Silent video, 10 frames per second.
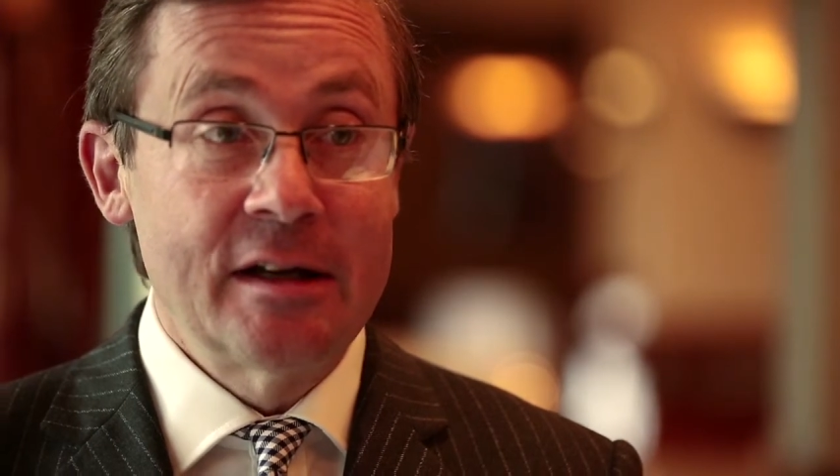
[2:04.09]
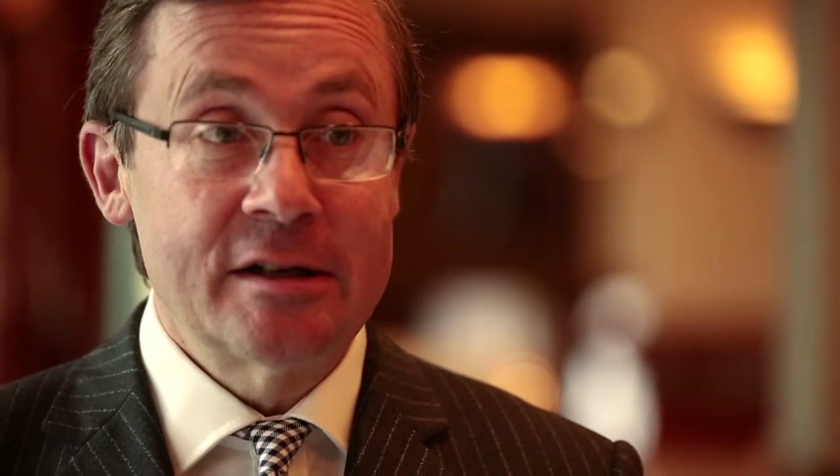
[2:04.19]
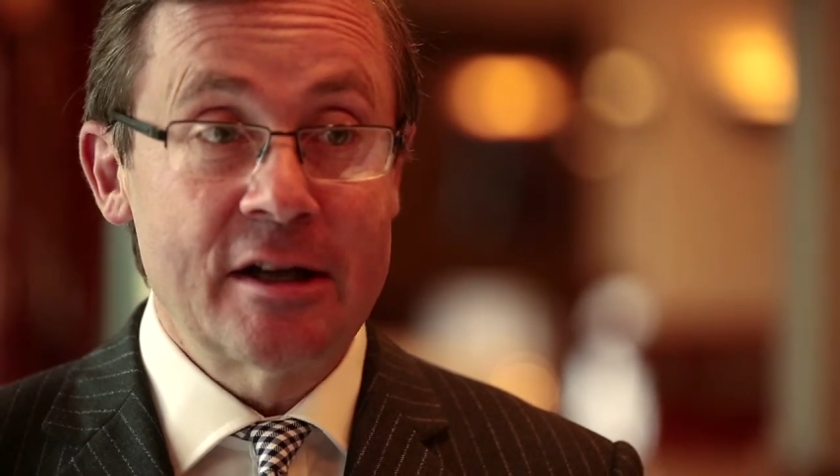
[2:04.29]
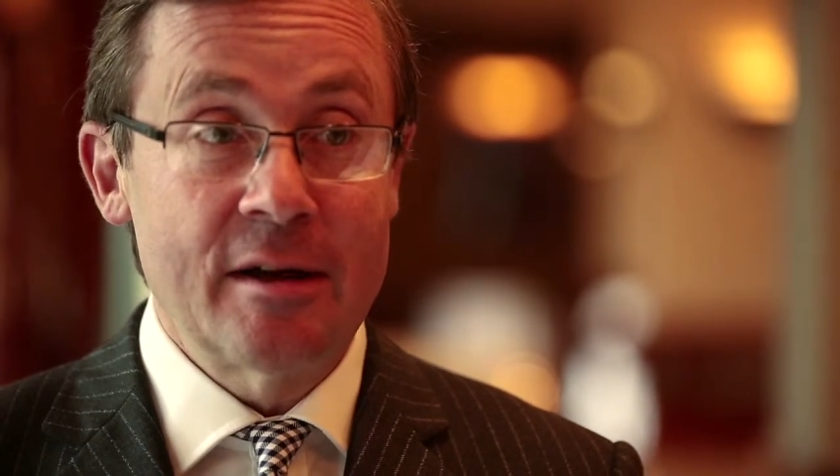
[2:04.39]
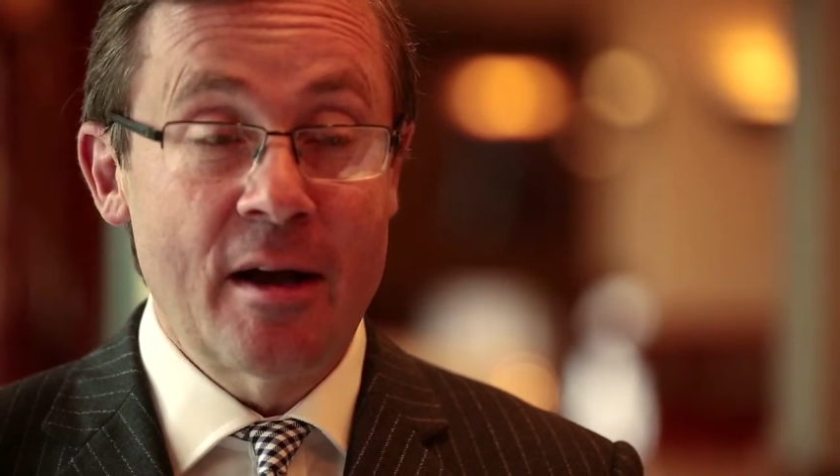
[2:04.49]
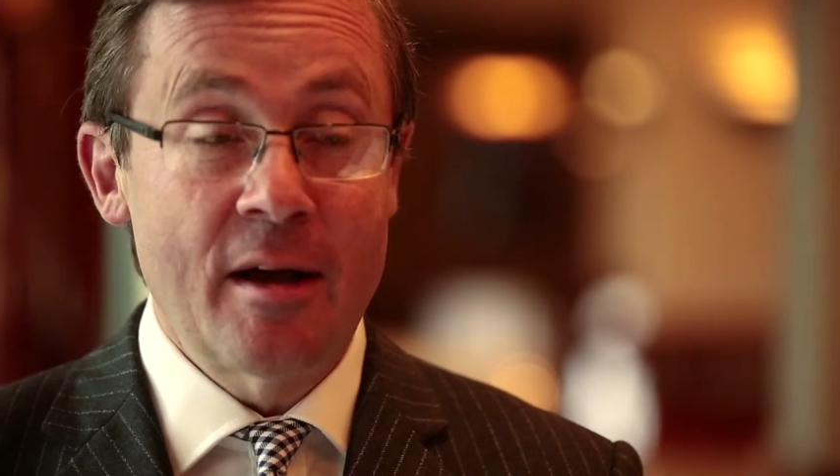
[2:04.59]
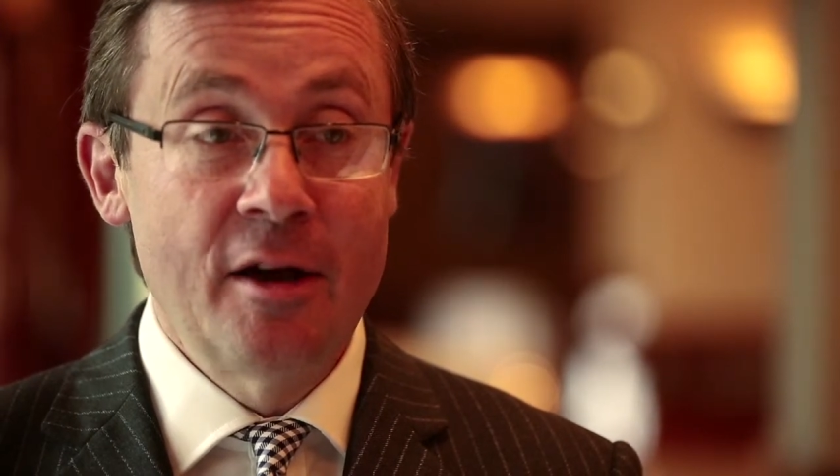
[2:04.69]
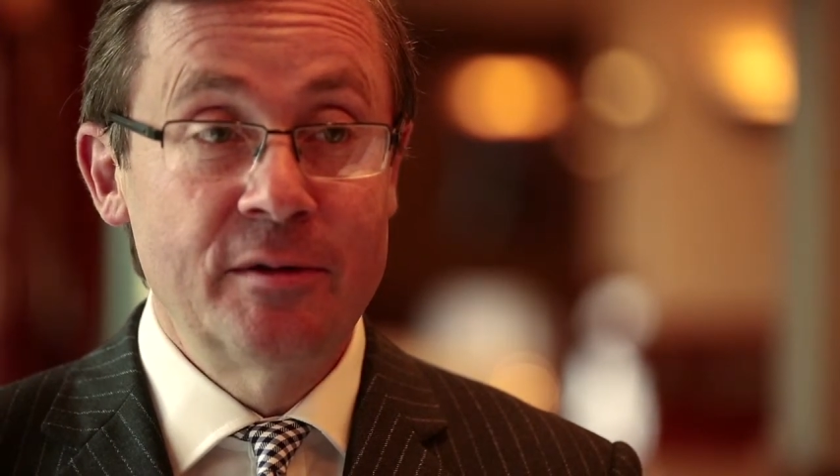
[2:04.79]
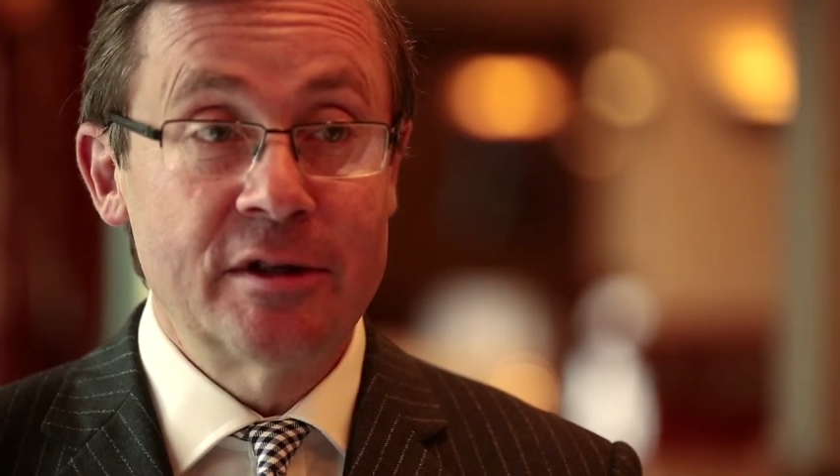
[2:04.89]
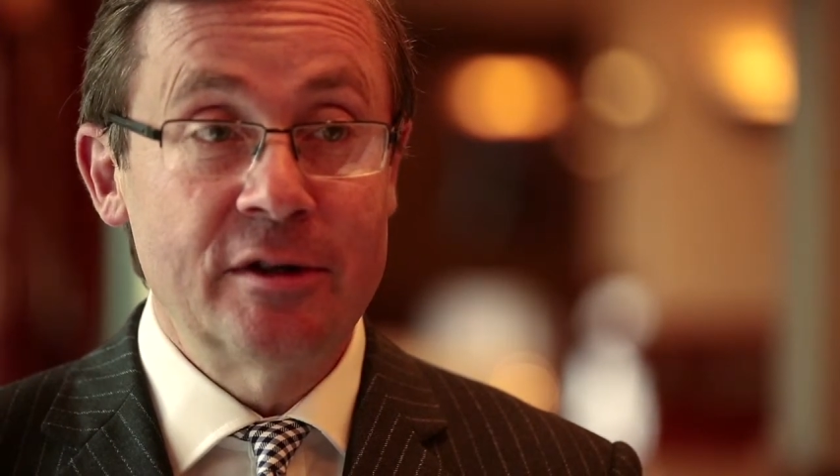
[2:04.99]
So I, I
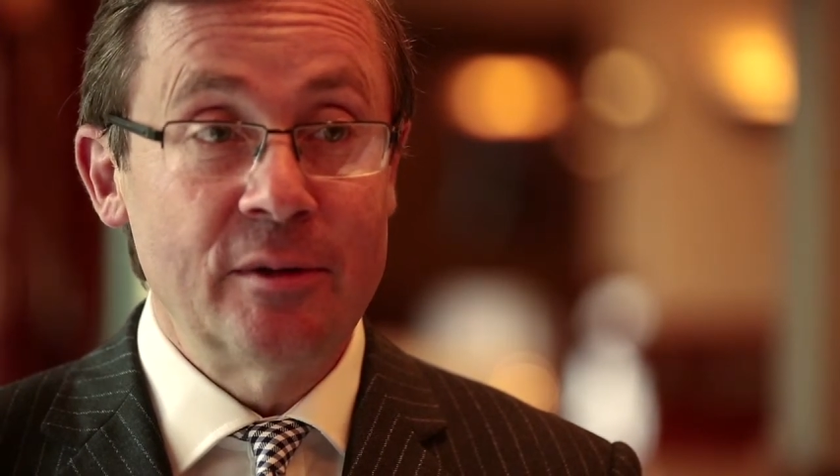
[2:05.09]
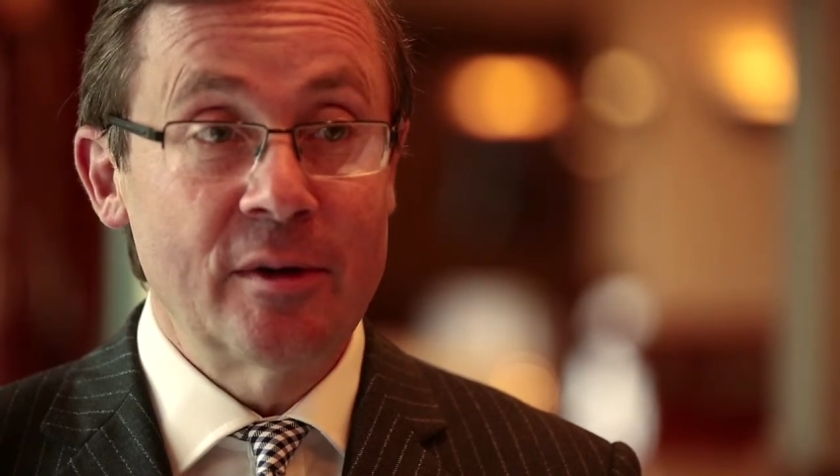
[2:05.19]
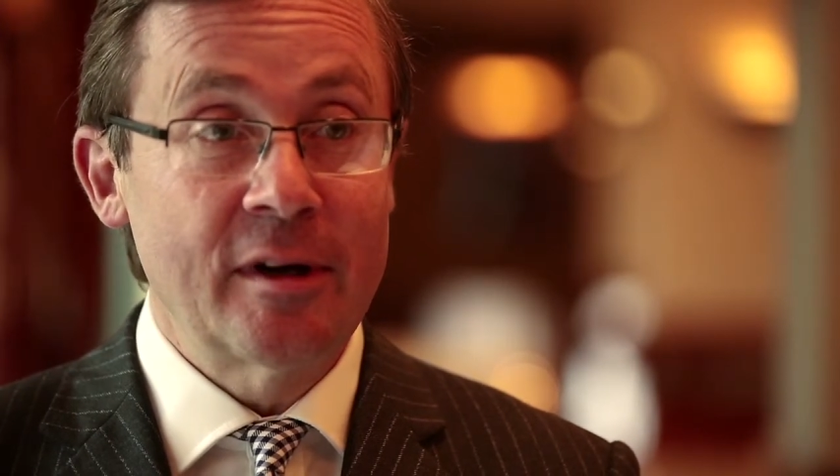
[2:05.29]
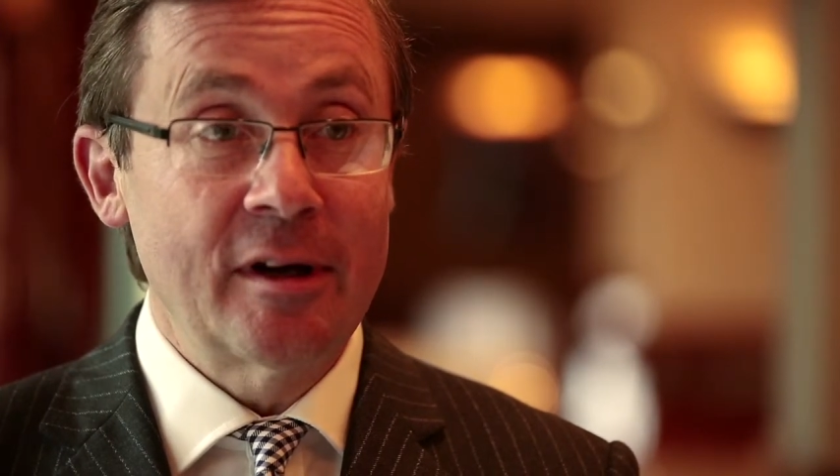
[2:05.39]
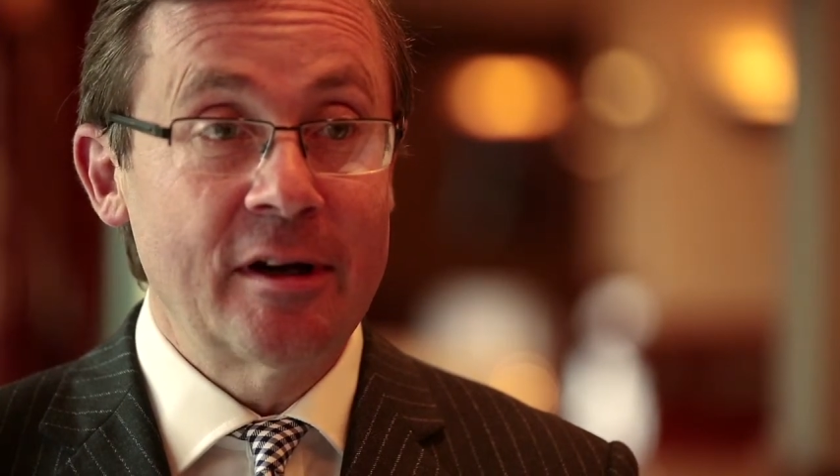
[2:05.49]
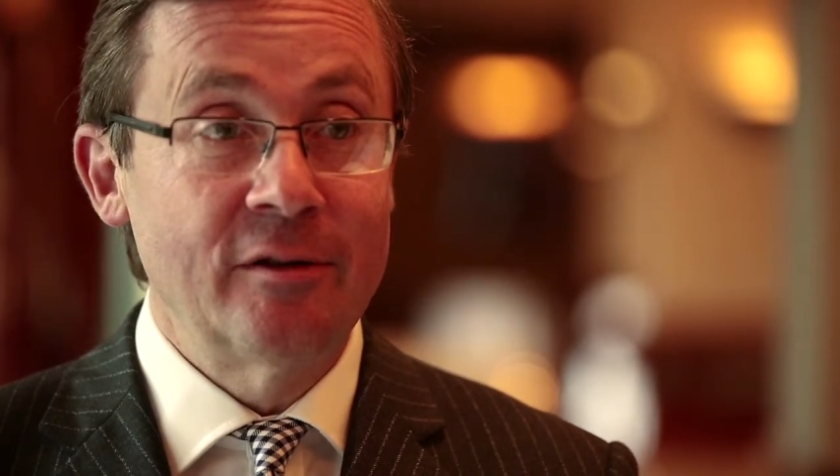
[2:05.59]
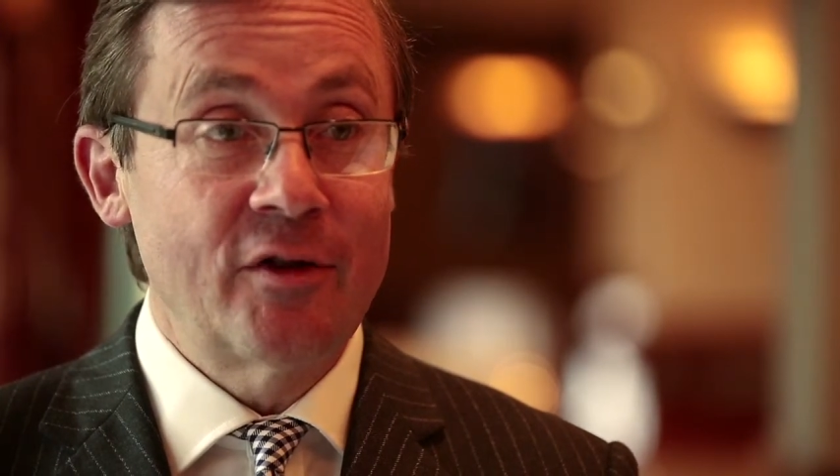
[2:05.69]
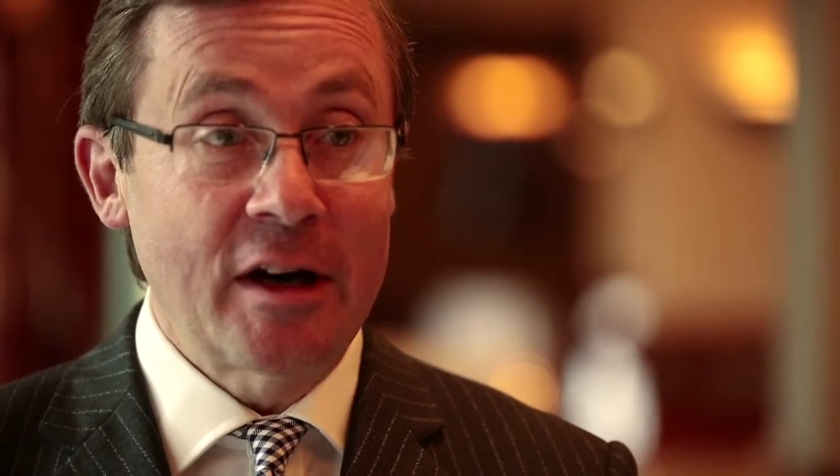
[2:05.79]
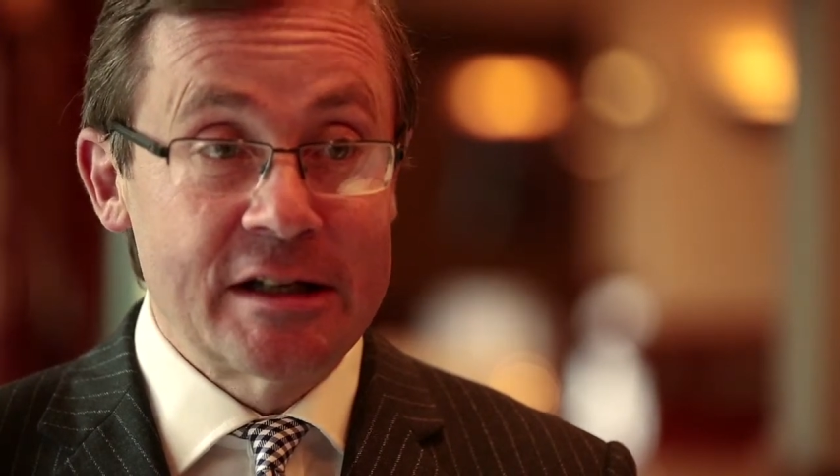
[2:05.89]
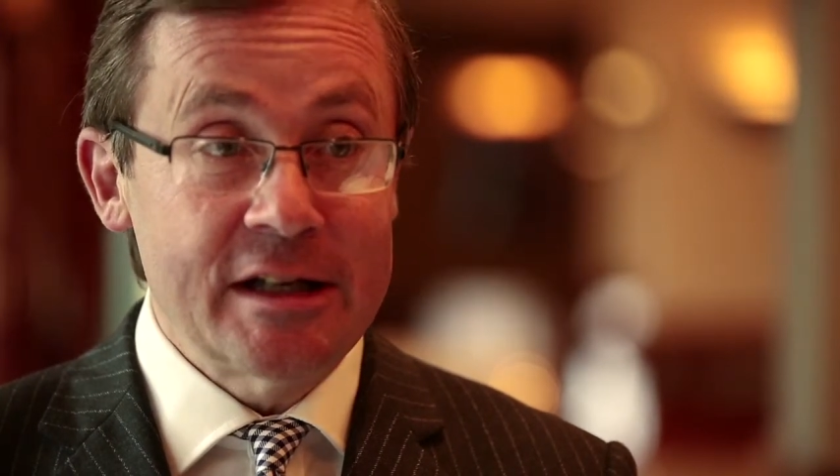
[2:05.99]
hope to
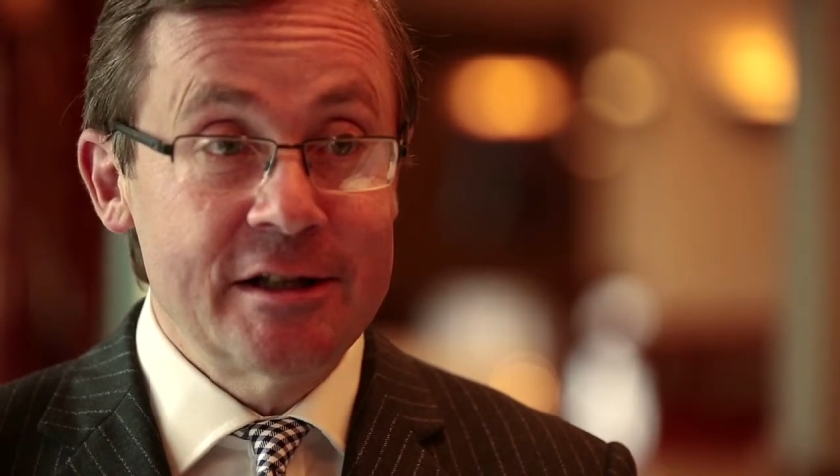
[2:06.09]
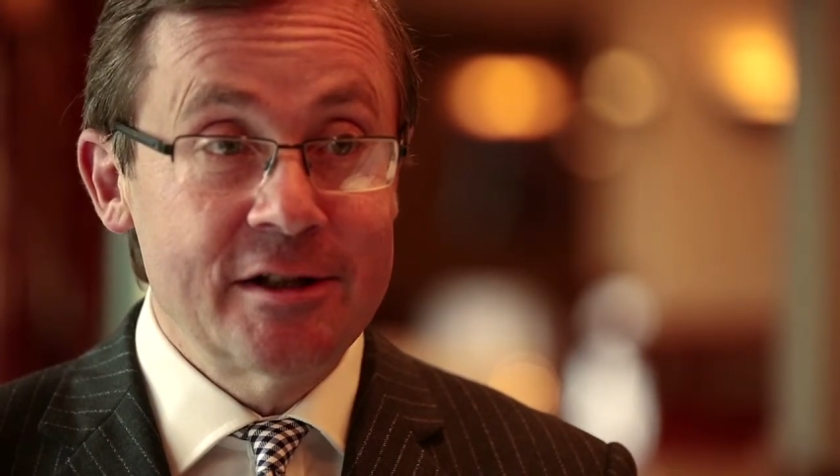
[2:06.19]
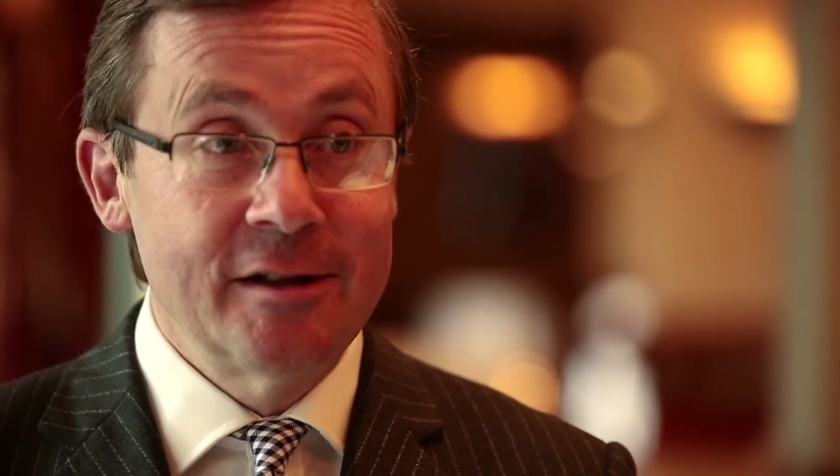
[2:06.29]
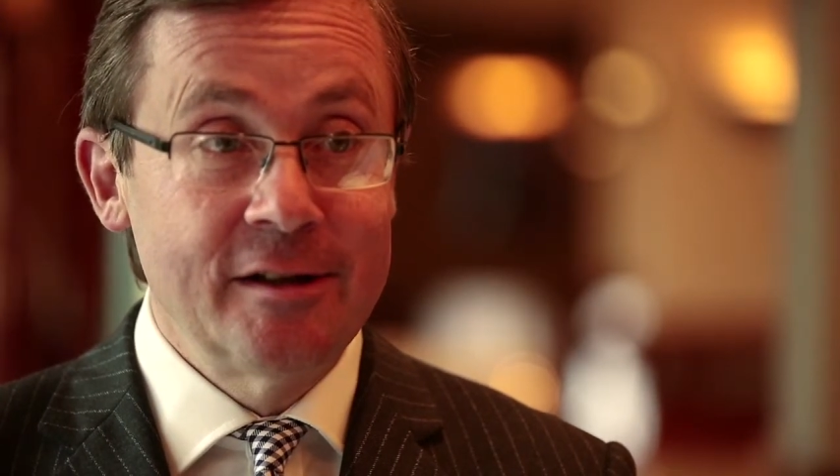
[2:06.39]
confront it,